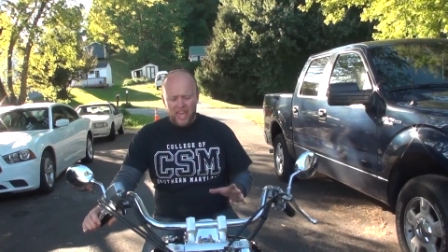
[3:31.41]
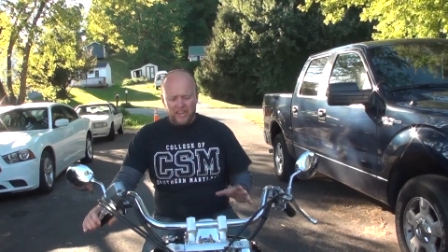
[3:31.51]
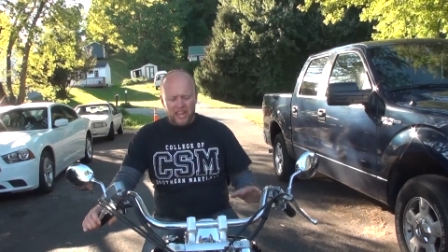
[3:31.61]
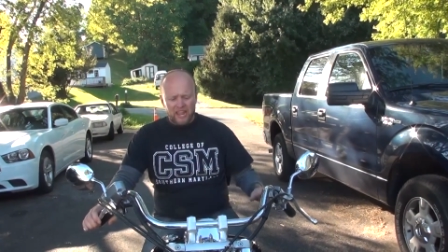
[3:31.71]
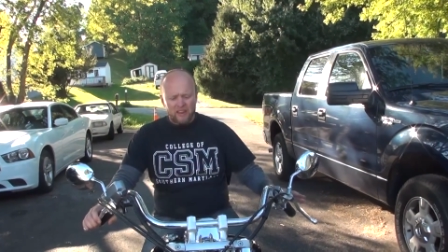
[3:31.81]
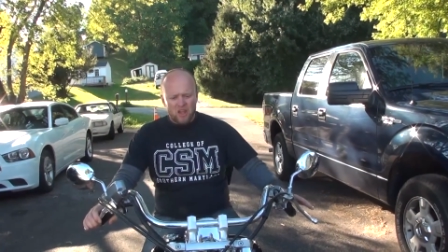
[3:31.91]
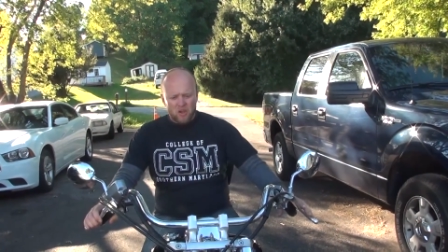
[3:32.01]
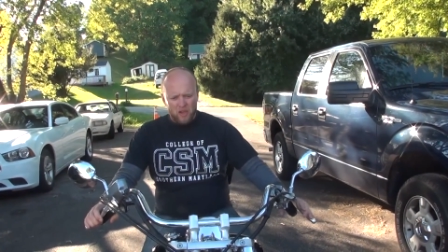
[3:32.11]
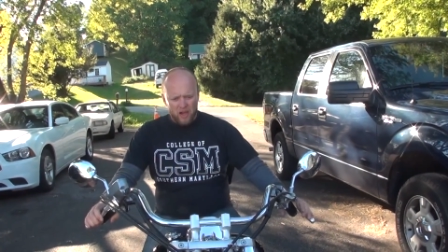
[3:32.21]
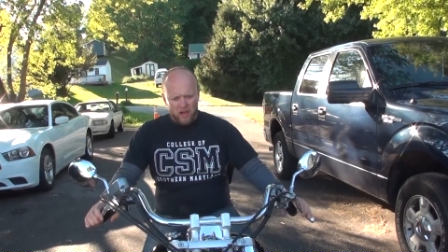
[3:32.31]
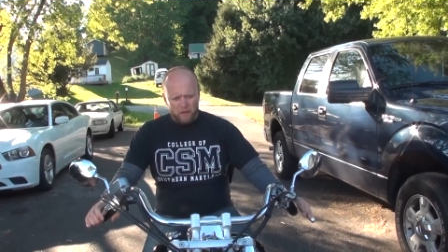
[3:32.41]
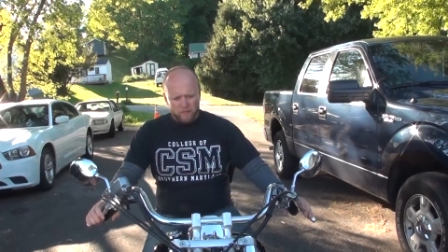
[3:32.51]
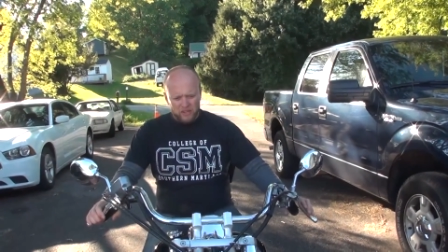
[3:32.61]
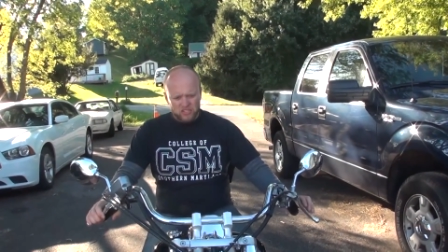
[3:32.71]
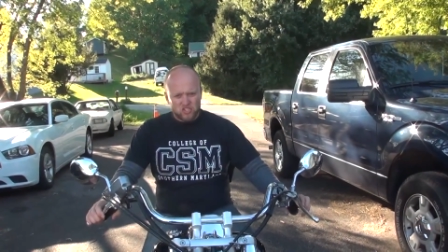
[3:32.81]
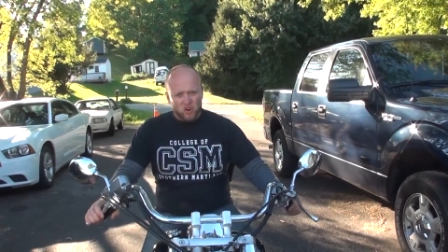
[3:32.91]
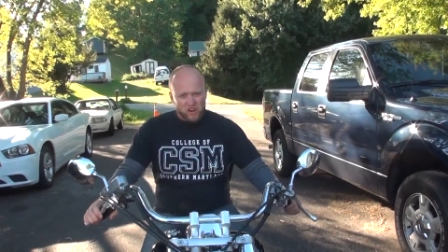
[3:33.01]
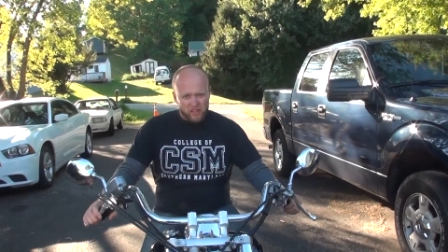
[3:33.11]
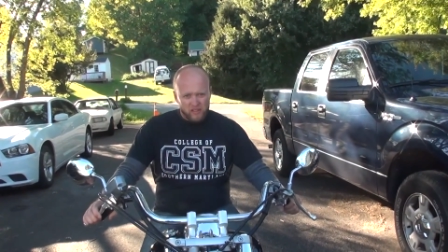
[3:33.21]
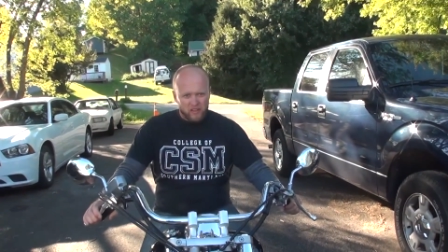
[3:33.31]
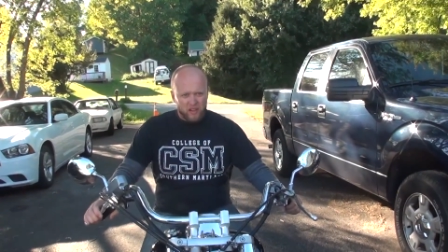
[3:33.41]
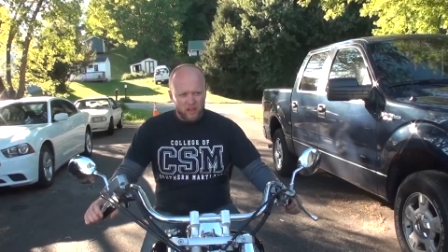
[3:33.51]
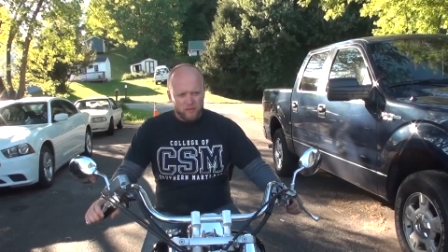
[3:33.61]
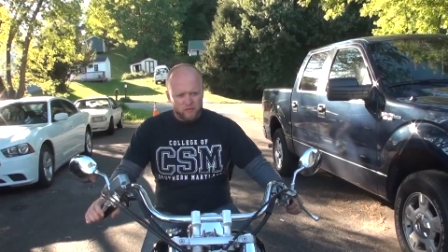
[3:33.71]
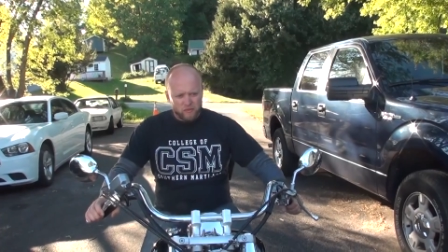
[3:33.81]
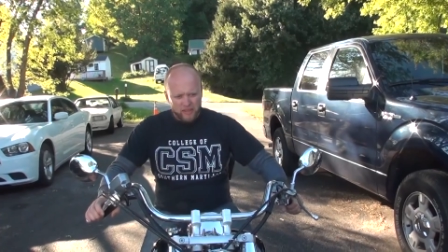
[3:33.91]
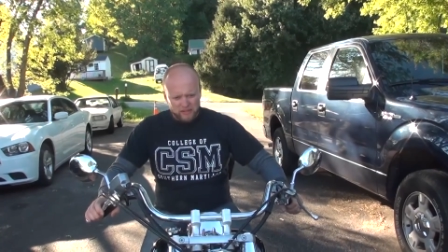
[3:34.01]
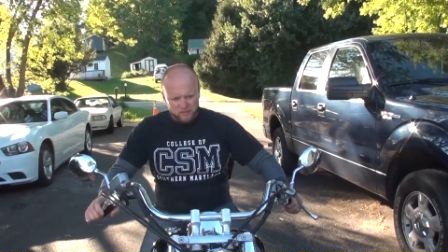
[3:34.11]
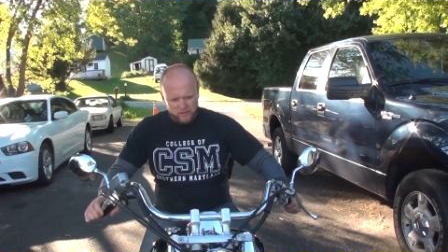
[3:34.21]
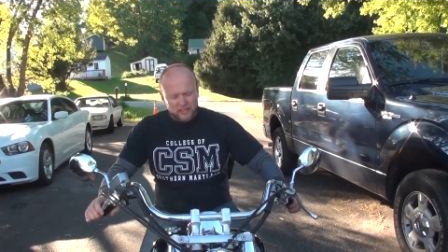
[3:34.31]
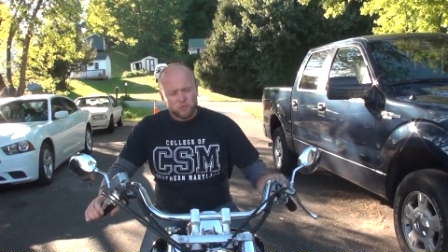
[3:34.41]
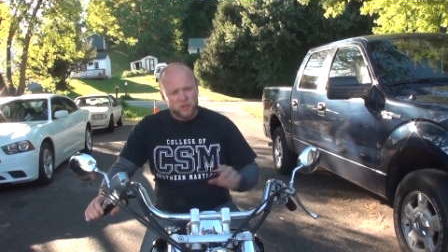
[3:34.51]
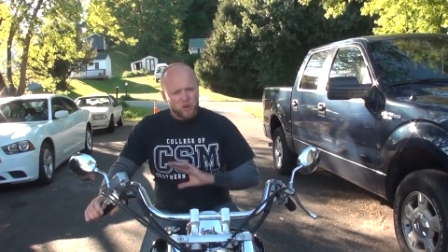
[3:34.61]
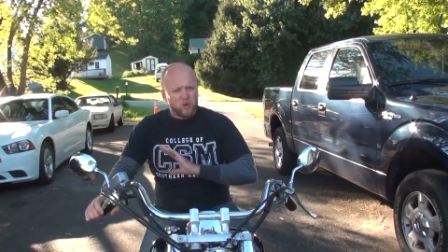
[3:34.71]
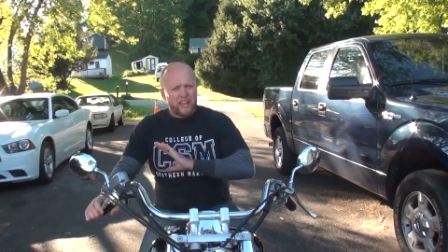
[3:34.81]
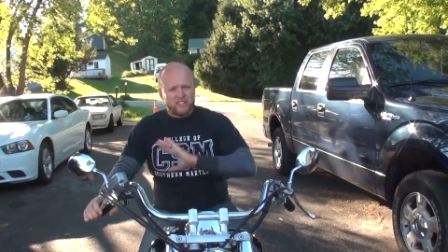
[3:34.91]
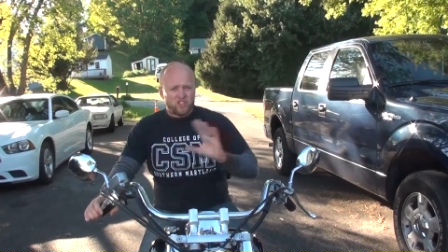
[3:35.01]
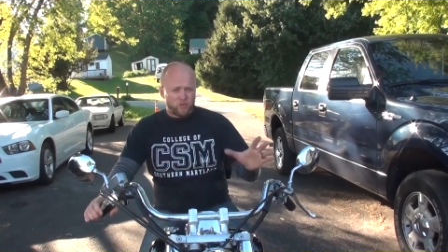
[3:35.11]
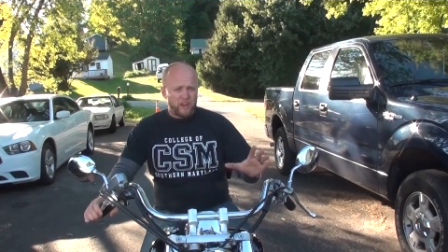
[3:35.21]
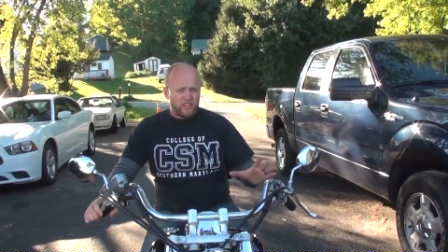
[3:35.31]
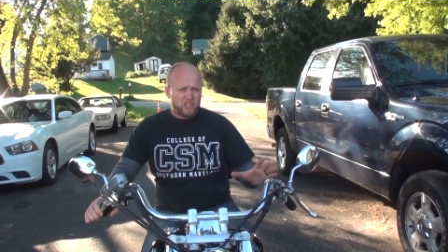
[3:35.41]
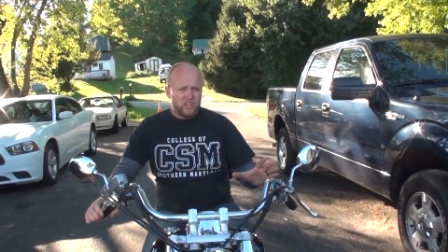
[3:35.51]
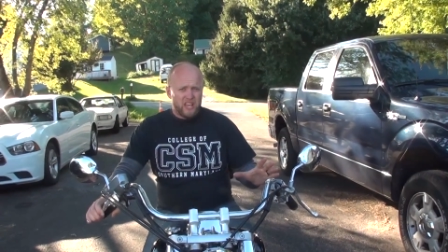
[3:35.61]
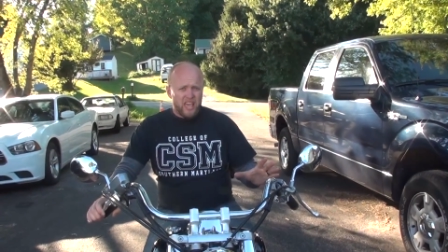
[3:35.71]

And then um, I started, uh, like, that's where you heard that screech.